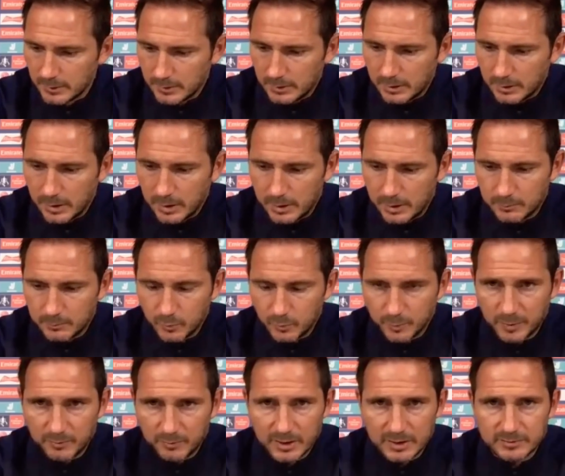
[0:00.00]
will
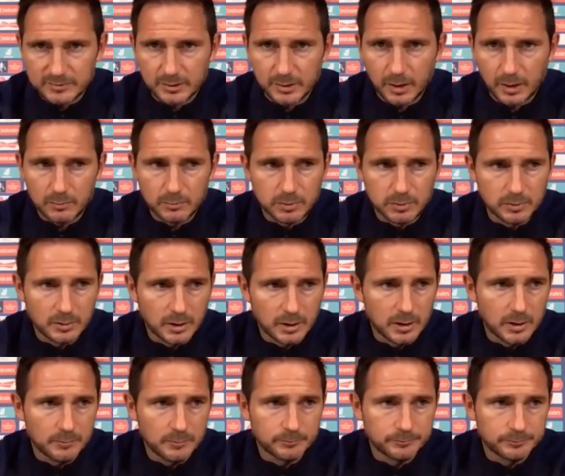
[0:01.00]
be ready to
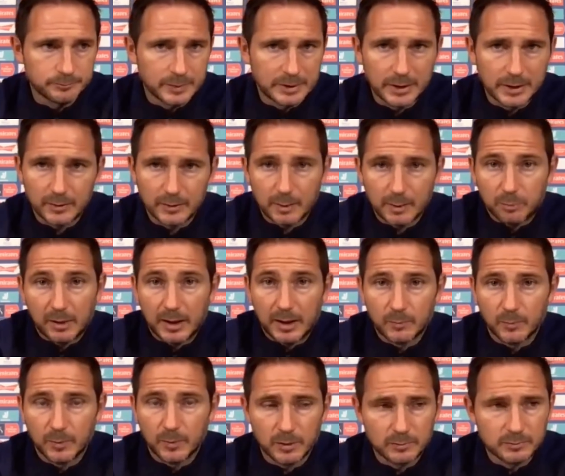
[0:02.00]
go. We know they're playing
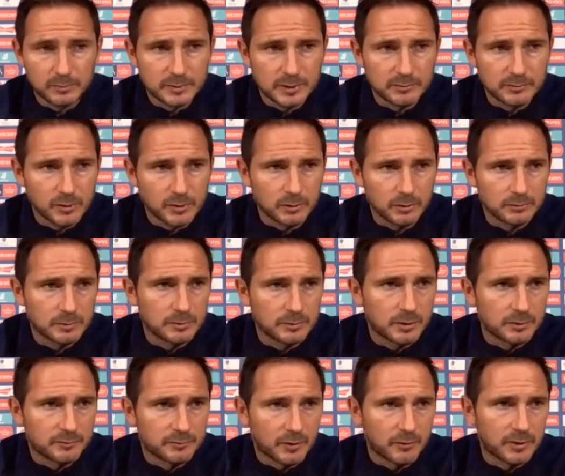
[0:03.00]
well. They've got a
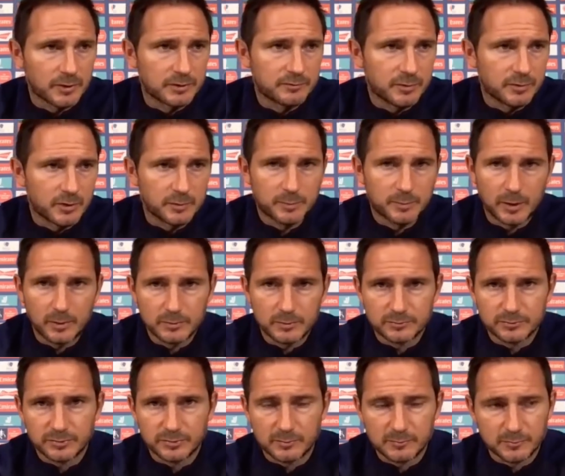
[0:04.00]
very, very potent
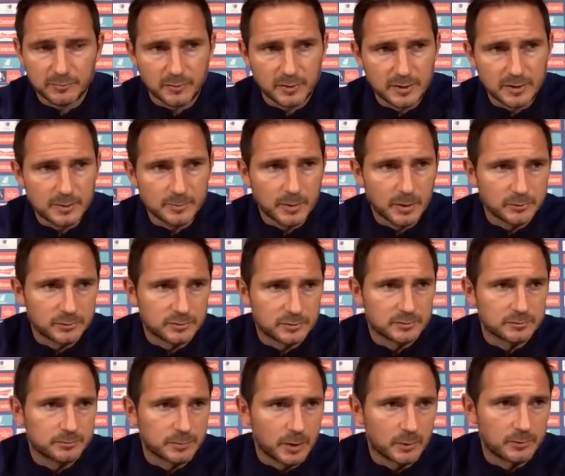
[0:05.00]
front three, the most
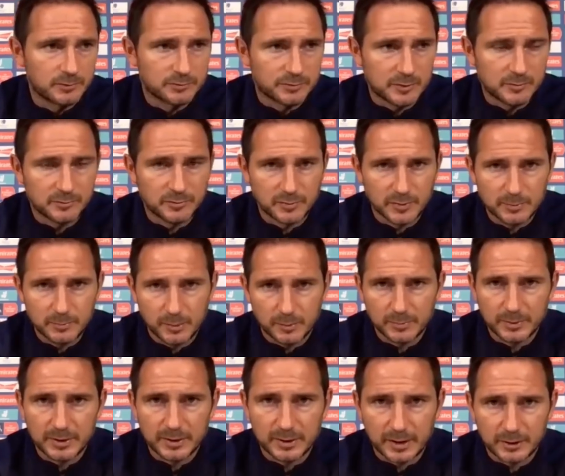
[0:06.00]
potent front three probably
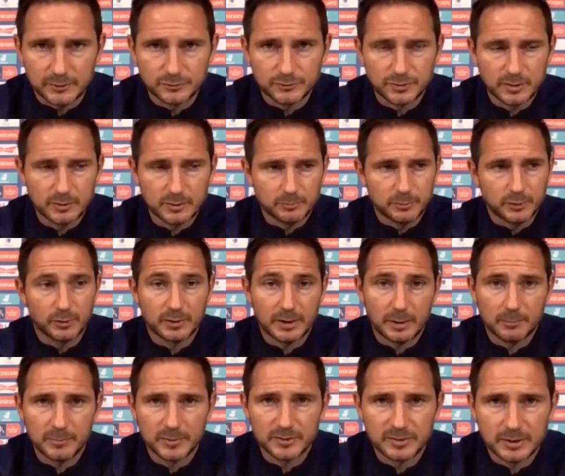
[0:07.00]
in the country on pure
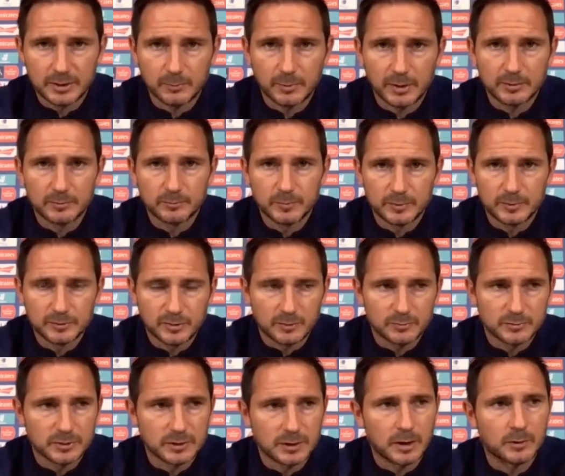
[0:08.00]
numbers anyway, in terms
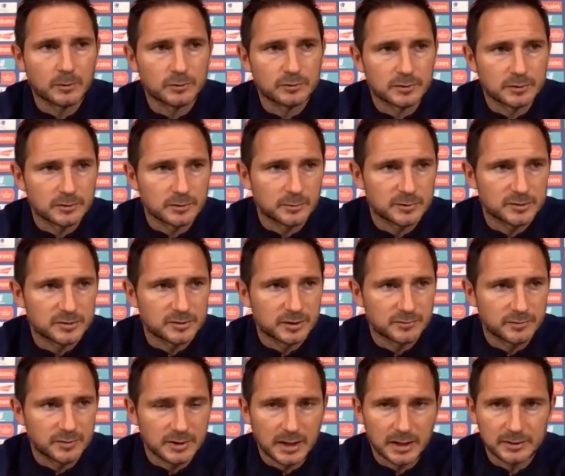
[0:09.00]
of goals. And obviously
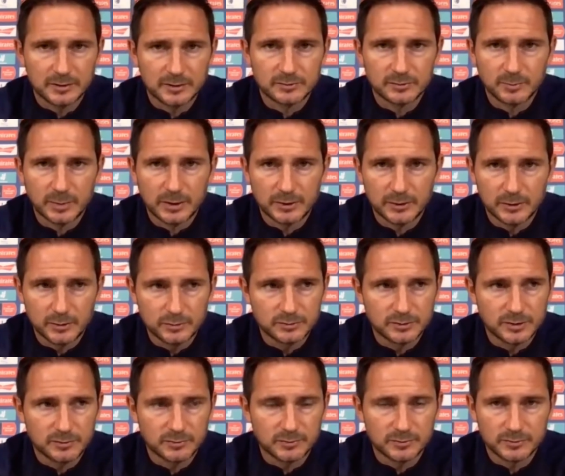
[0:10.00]
Fernandes has made a huge
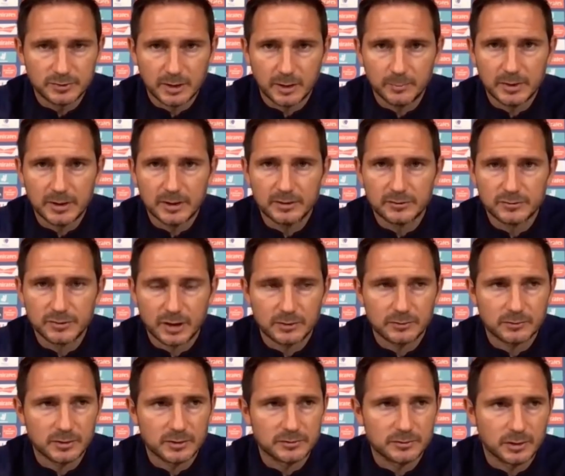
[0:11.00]
difference coming in
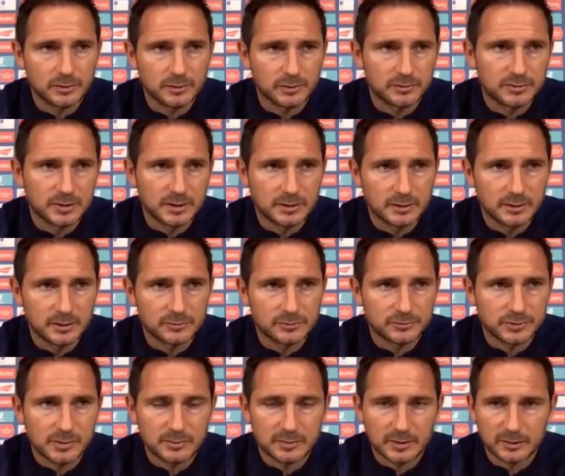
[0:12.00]
January. So you see that the
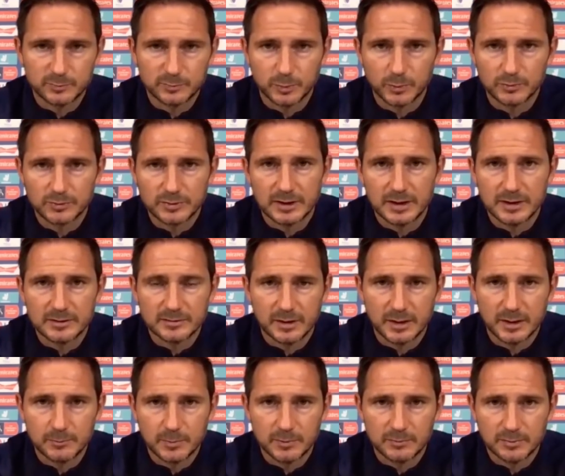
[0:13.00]
strength that's brought to their
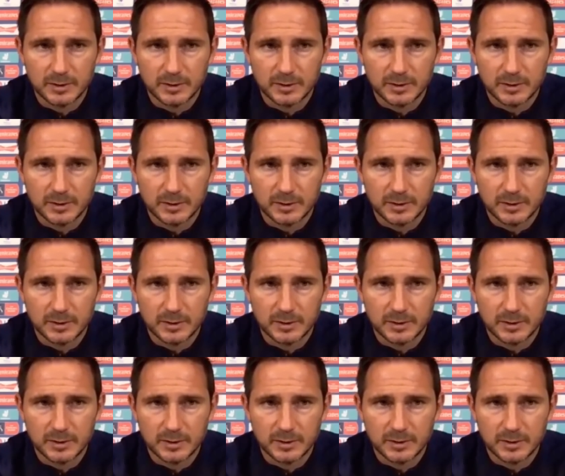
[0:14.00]
team with